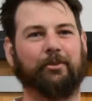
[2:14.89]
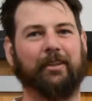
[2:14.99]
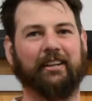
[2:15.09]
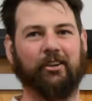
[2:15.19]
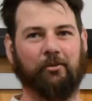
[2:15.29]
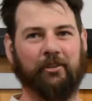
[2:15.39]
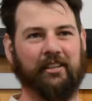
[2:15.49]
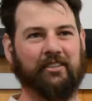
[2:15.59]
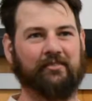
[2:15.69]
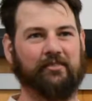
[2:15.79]
They got
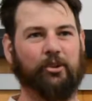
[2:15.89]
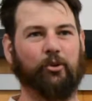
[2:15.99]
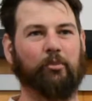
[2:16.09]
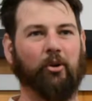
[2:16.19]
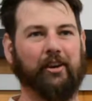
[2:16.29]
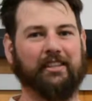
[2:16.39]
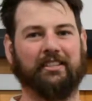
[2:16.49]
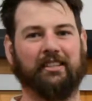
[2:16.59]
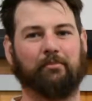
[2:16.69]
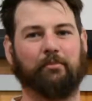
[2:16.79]
within 2 points,
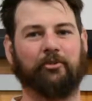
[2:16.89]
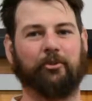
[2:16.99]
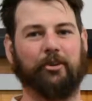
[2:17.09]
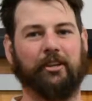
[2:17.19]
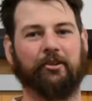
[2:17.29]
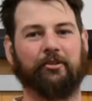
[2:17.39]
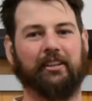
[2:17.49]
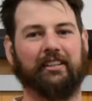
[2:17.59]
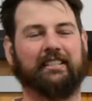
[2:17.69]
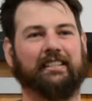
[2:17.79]
and before you could
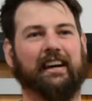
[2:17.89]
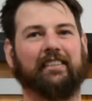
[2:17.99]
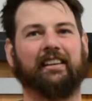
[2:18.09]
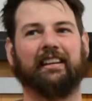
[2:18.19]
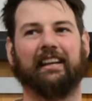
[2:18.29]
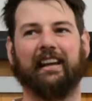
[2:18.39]
really start thinking,